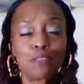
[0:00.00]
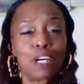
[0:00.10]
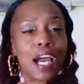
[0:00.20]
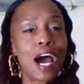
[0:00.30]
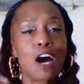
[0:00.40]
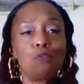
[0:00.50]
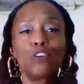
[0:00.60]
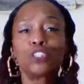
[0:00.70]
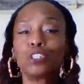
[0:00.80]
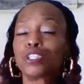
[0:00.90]
But God
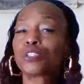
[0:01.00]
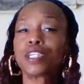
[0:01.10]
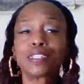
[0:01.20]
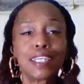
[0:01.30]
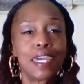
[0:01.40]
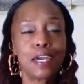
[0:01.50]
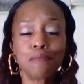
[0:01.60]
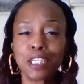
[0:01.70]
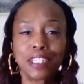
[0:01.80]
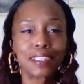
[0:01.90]
wants you to trust in him
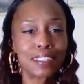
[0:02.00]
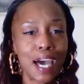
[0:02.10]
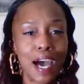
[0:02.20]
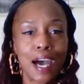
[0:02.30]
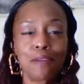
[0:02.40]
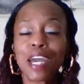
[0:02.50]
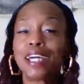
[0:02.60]
in this time.